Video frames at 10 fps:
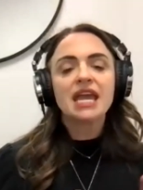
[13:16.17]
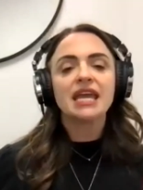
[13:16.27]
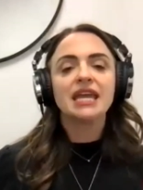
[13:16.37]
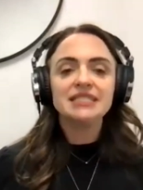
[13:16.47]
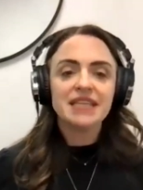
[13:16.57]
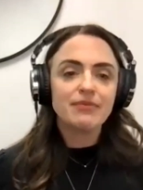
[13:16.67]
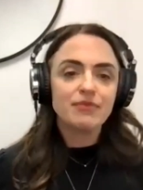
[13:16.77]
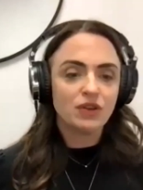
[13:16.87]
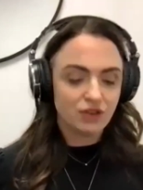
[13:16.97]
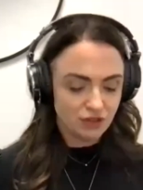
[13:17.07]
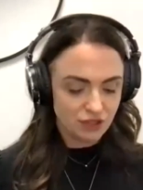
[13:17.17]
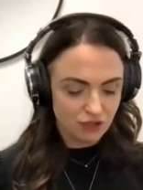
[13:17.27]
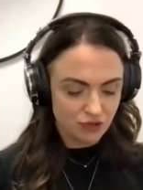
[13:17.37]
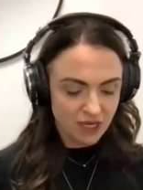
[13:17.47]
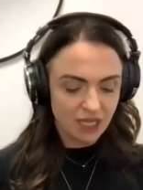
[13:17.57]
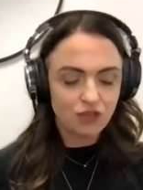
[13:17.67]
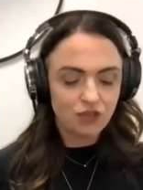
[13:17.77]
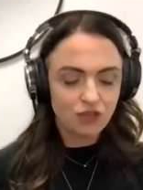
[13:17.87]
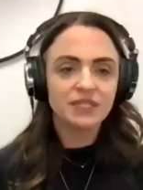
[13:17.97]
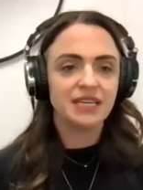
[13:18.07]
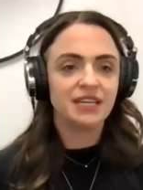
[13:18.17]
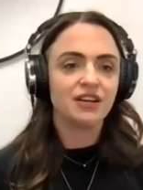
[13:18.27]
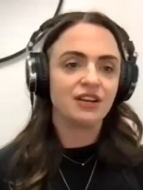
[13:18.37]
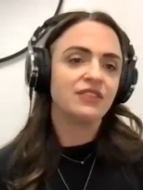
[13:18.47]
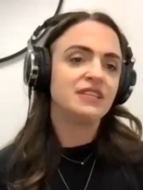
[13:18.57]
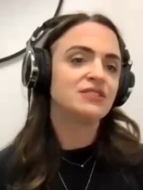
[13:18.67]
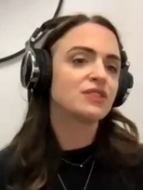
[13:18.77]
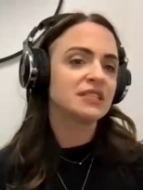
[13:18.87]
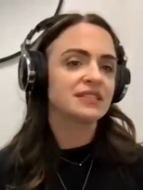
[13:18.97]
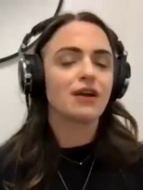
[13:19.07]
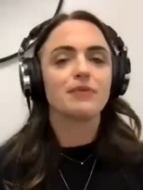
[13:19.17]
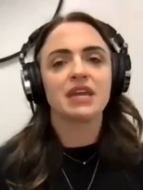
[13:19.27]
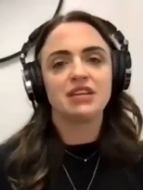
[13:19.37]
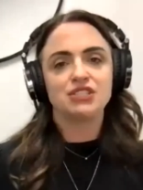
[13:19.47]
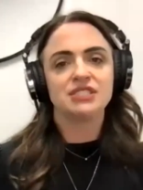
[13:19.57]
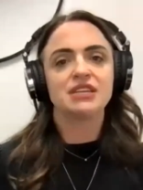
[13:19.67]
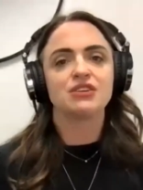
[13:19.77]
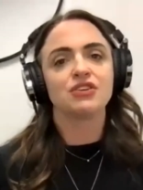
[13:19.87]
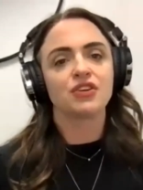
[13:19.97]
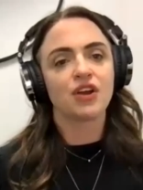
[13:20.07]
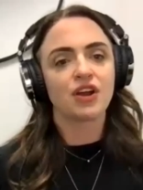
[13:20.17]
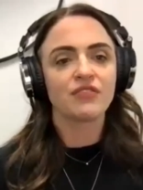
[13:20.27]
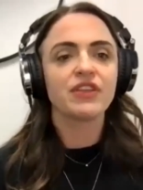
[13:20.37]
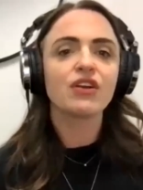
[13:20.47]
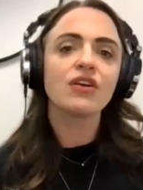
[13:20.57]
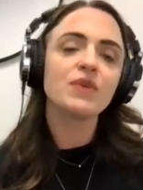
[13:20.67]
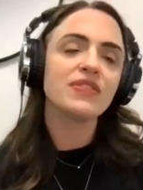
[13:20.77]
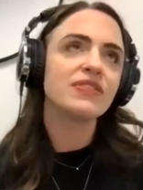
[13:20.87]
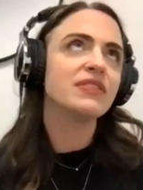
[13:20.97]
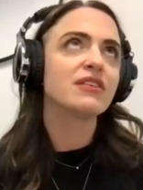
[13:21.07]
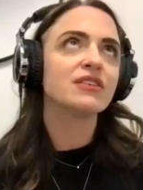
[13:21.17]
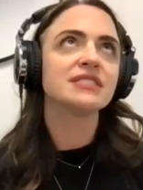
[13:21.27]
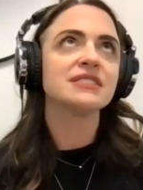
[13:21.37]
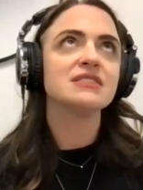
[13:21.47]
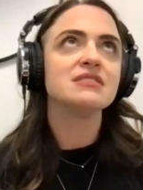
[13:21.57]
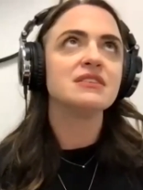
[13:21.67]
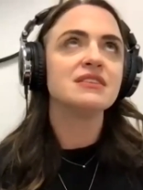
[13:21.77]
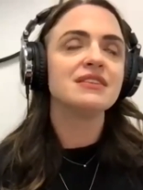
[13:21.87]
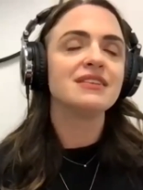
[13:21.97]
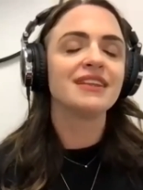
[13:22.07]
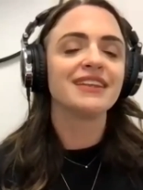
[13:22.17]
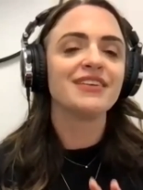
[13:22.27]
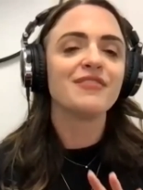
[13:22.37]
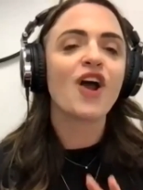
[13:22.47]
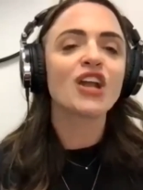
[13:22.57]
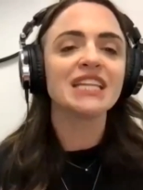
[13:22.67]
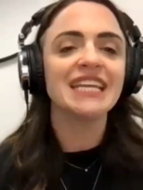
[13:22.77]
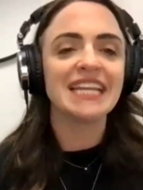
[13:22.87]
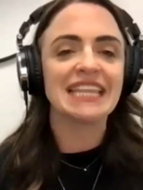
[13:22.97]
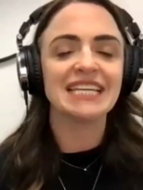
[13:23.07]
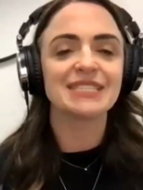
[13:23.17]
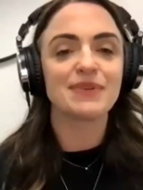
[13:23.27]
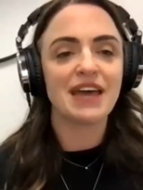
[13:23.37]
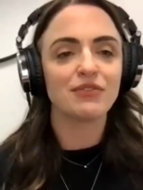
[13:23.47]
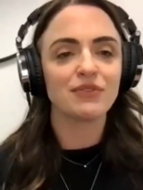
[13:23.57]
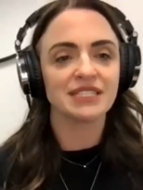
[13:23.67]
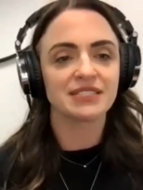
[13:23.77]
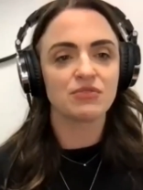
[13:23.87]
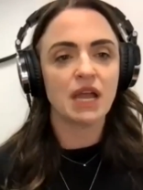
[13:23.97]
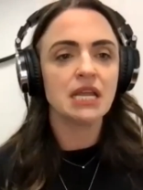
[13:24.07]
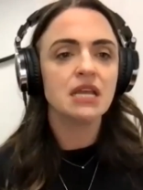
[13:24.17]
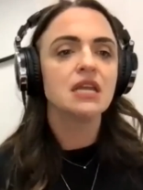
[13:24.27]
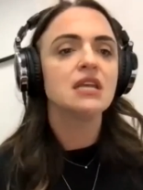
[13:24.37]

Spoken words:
anytime you undergo surgery, you're going to hear, these are the list of complications that could occur. There is hardly anything is without risk, right?